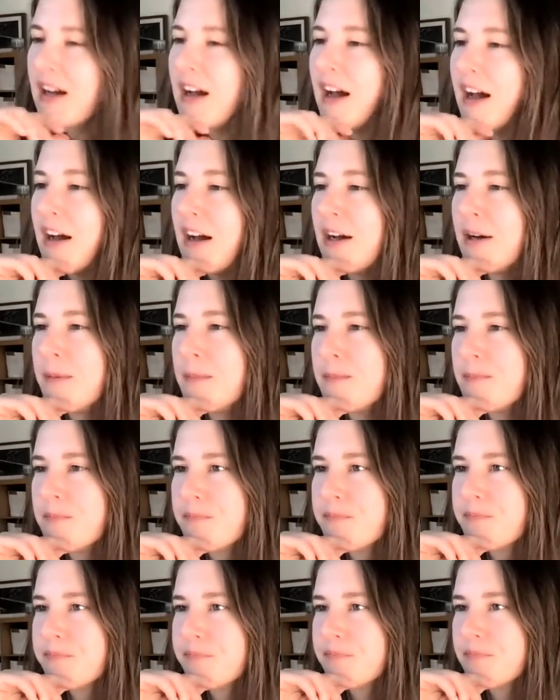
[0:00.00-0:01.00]

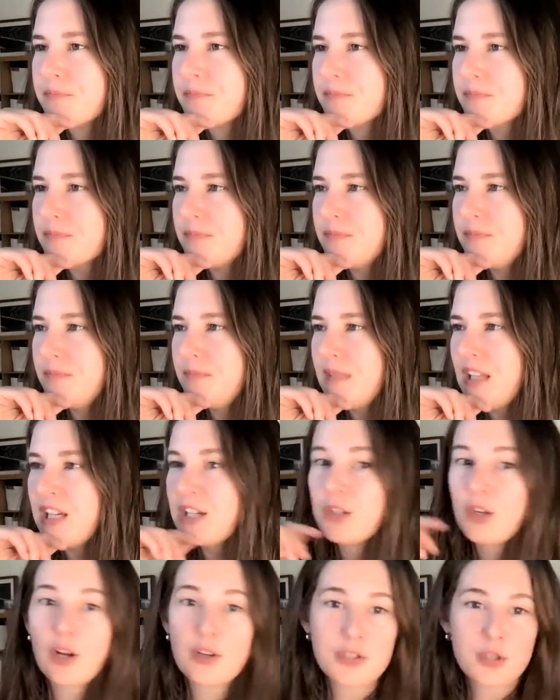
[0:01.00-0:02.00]
It
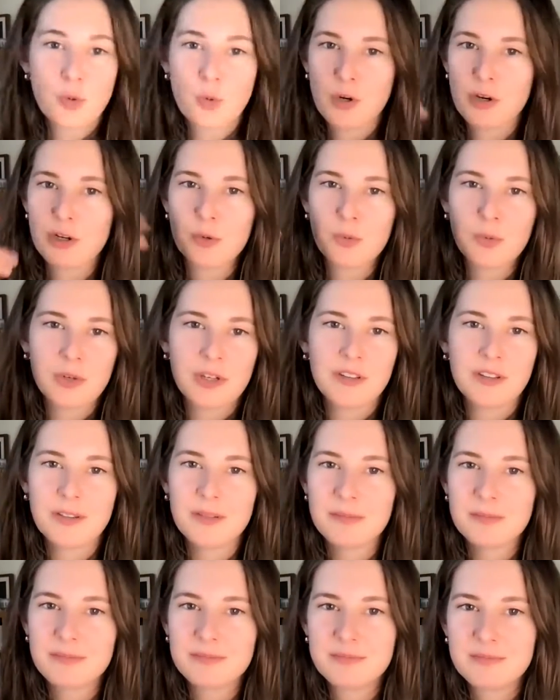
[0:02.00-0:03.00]
could also work with
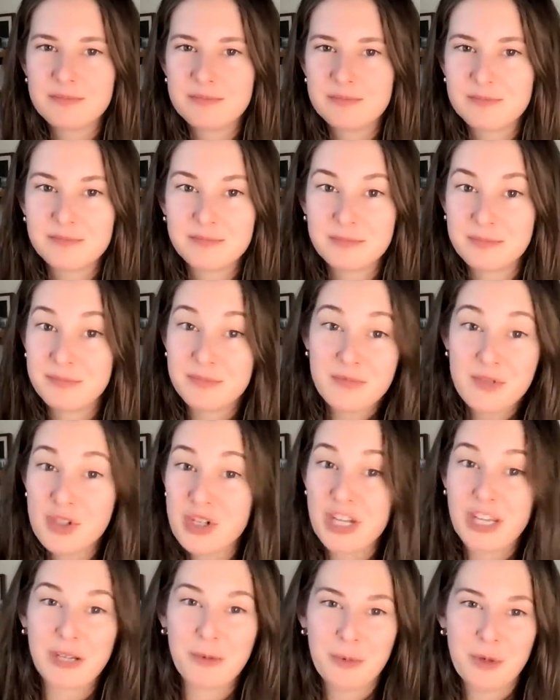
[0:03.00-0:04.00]
chicken.